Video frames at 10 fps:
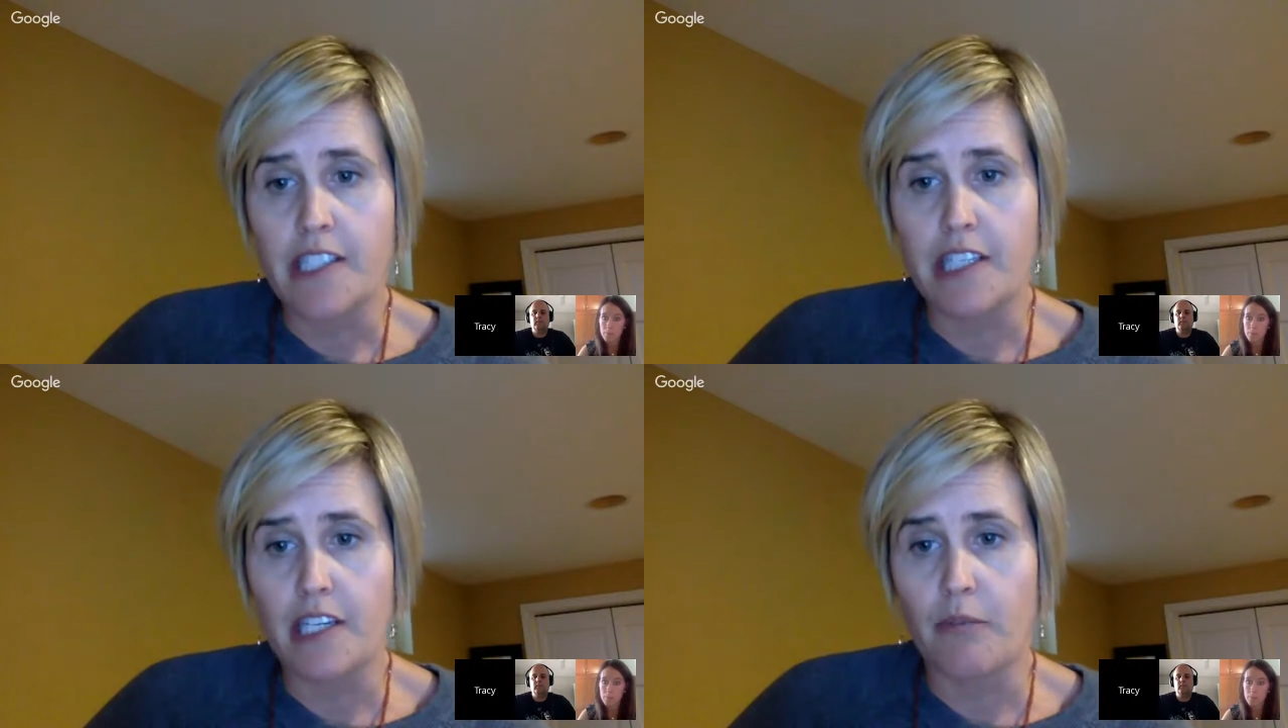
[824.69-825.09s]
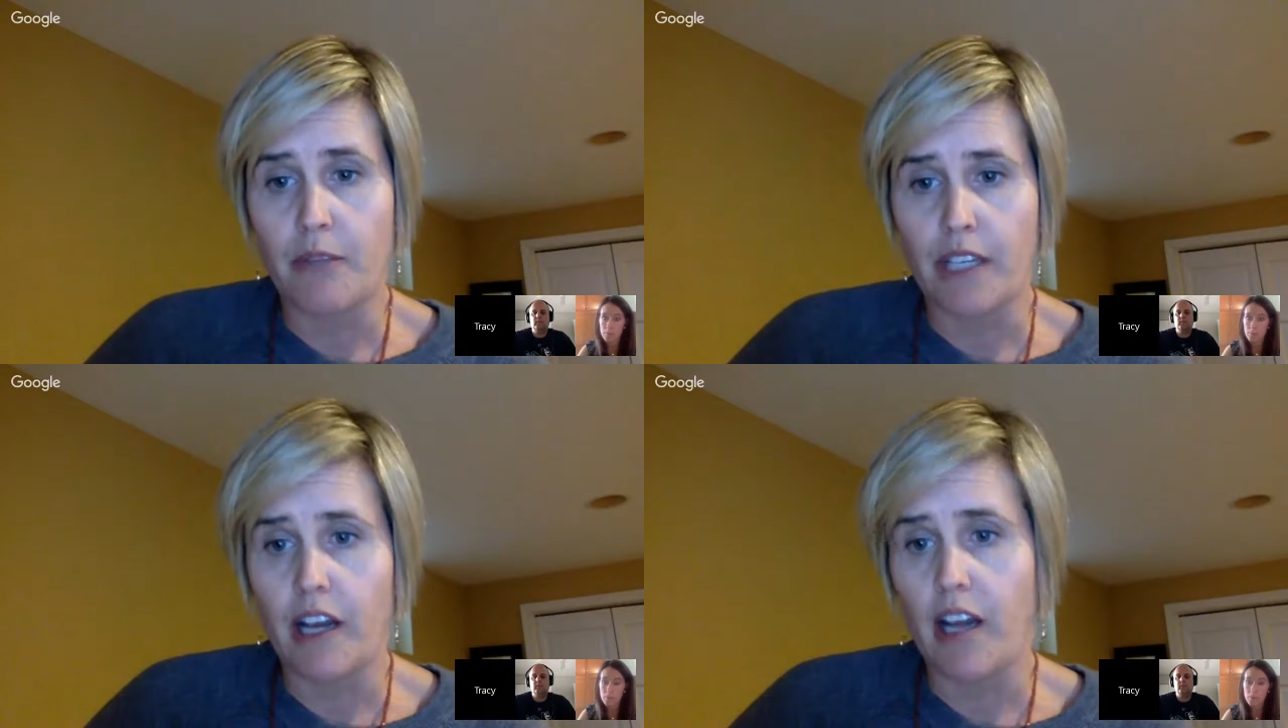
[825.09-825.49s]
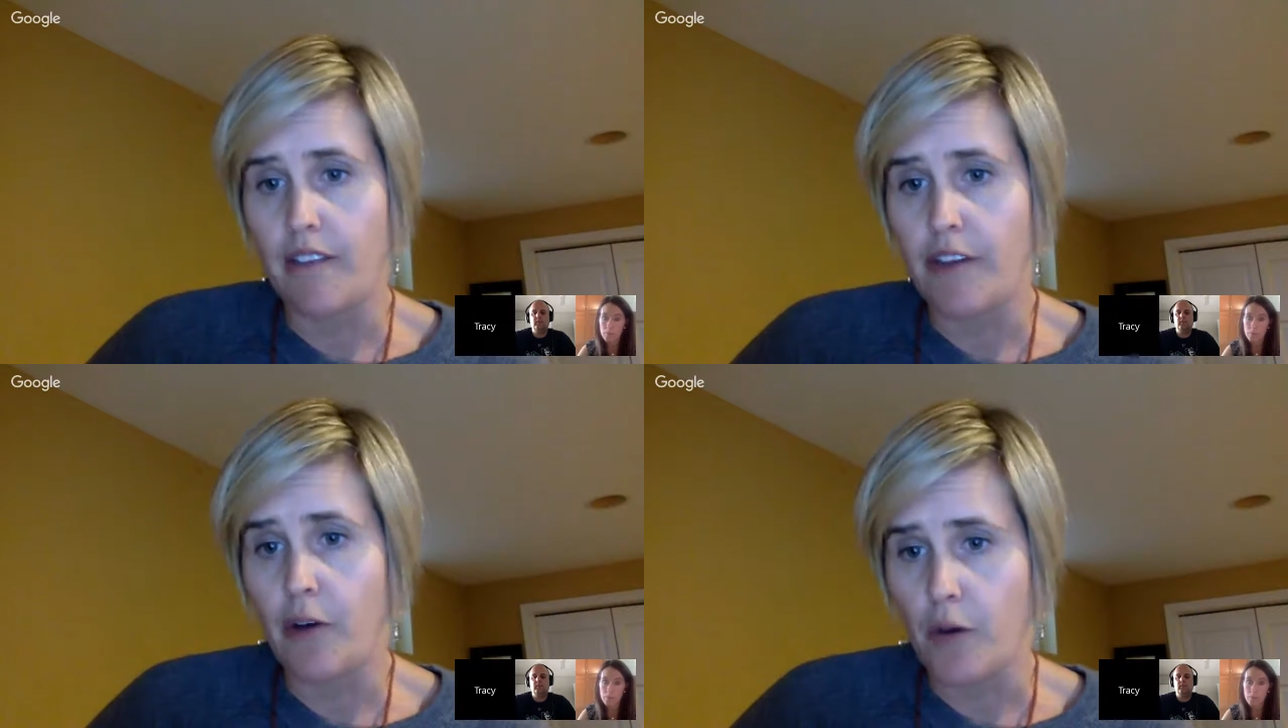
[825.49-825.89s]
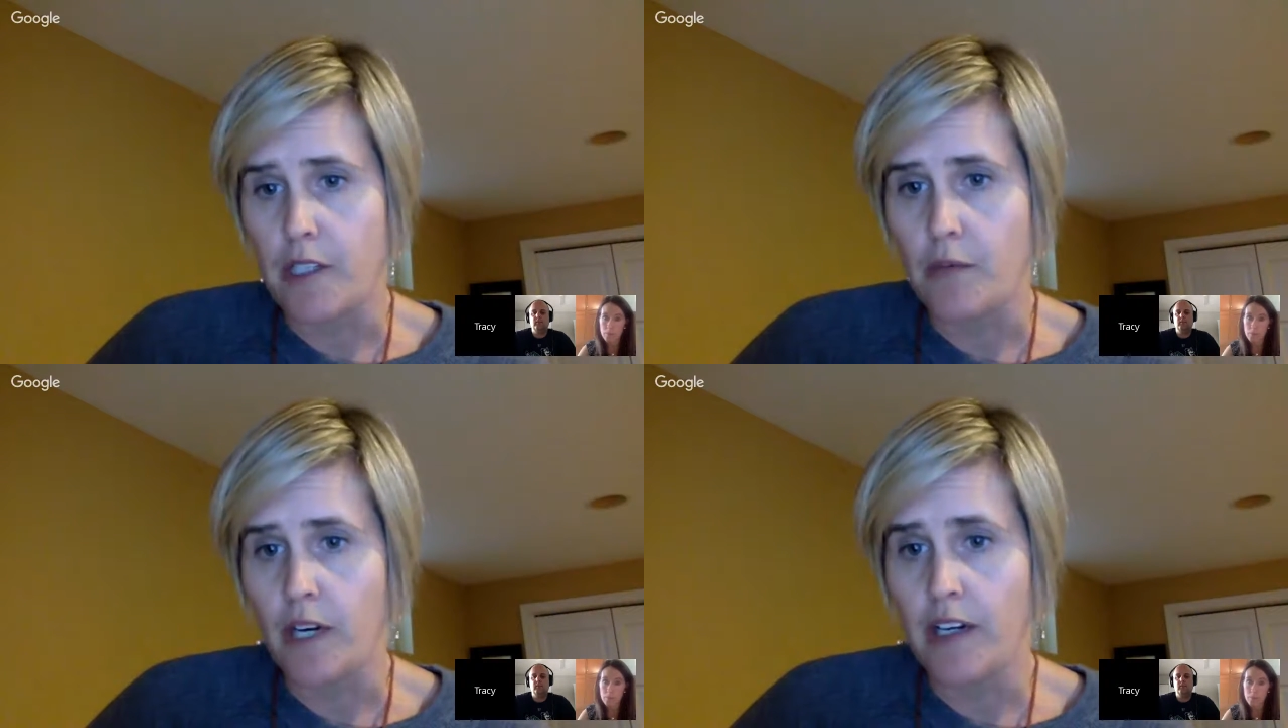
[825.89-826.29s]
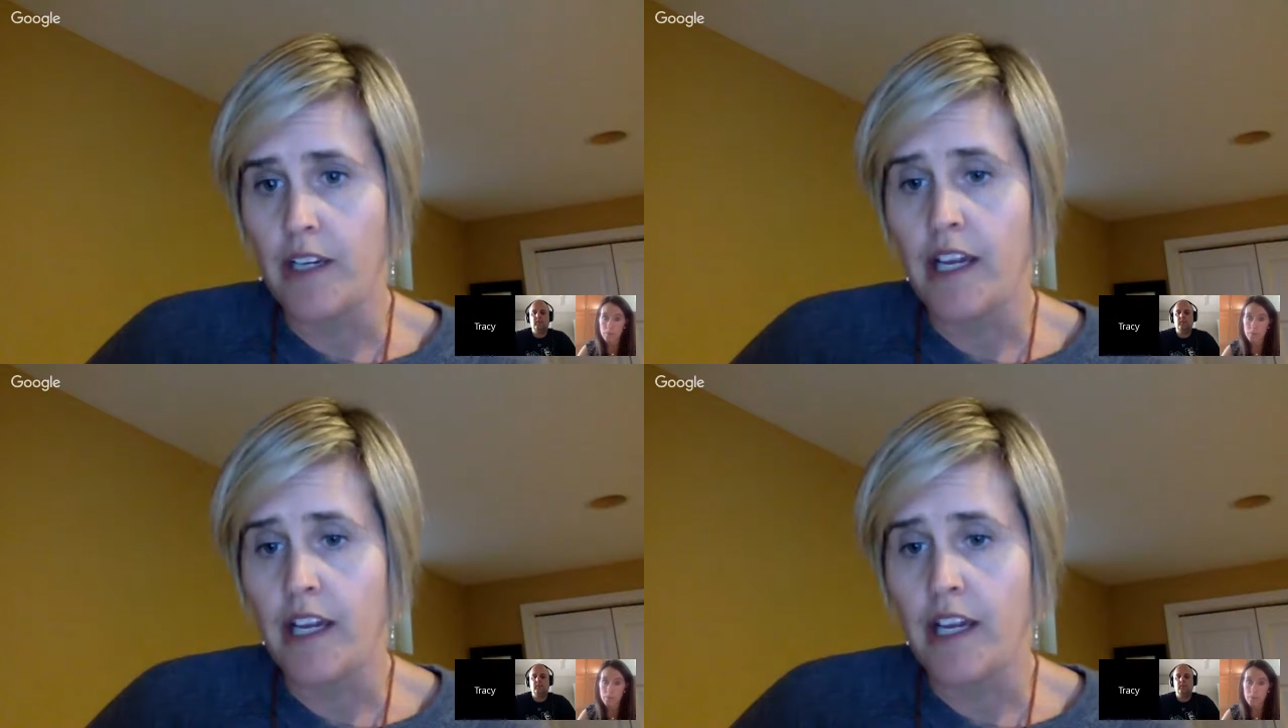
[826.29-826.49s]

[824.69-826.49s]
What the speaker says: to complete all of the coursework.